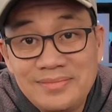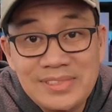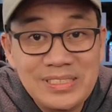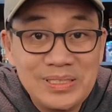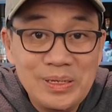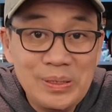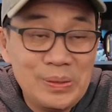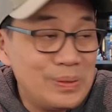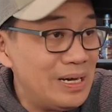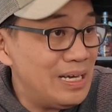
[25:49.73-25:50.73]

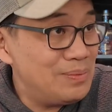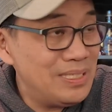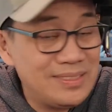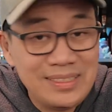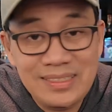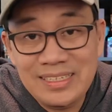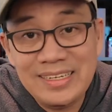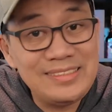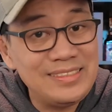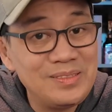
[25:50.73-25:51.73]
So I basically
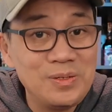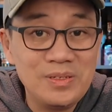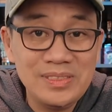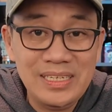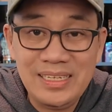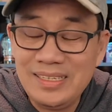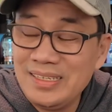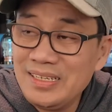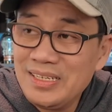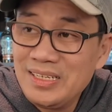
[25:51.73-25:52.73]
hunted the whole day,
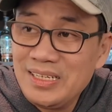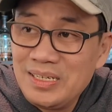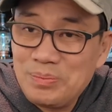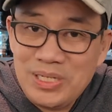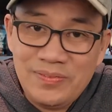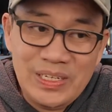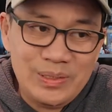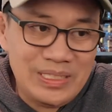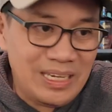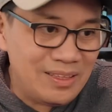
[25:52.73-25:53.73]
put a video
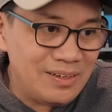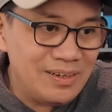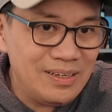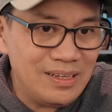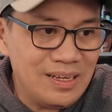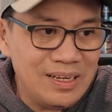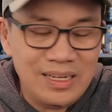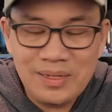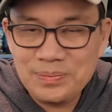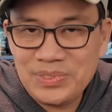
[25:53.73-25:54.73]
together,
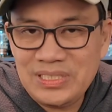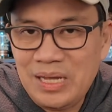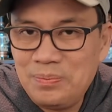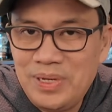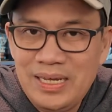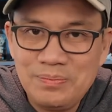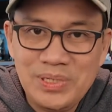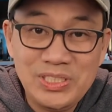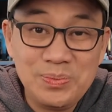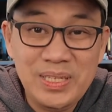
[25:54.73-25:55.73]
stopped by a
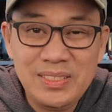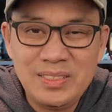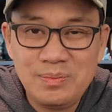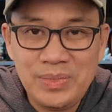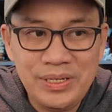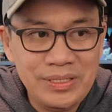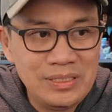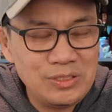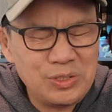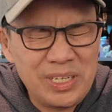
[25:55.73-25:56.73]
bunch of places in
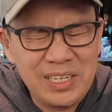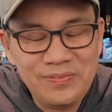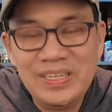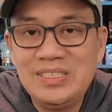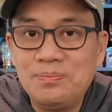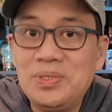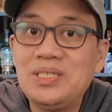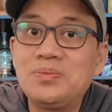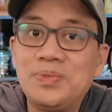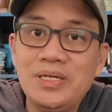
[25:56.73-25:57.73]
Maryland, trying to find the
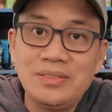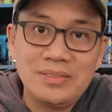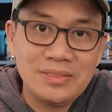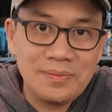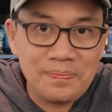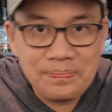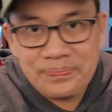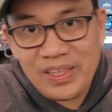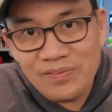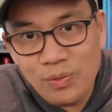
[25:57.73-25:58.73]
best price
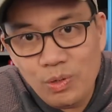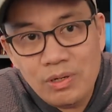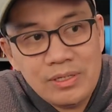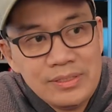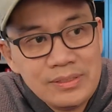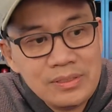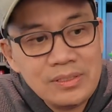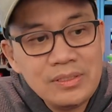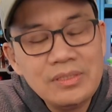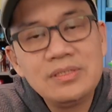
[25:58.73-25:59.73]
for
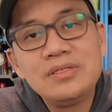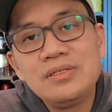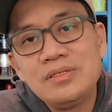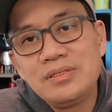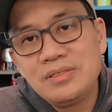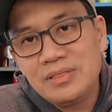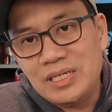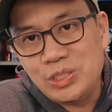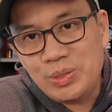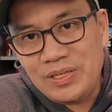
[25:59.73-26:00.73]

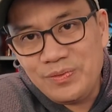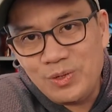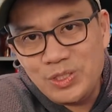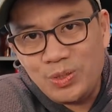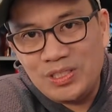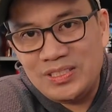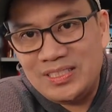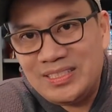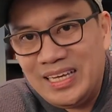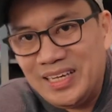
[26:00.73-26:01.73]
a 24 George T
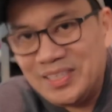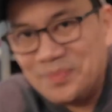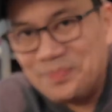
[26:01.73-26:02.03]
Stag.